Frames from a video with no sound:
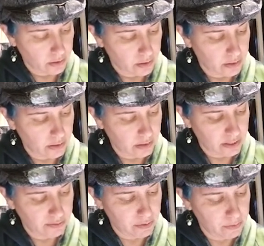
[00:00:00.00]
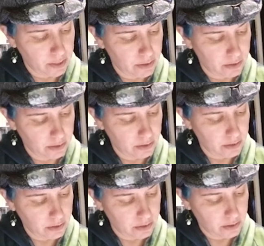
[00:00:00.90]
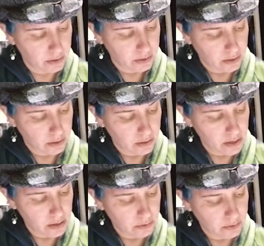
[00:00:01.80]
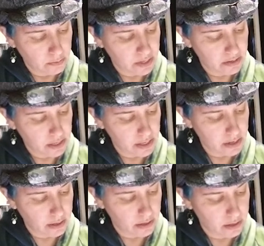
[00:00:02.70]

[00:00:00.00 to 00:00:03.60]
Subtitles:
I'll have a window that goes about here.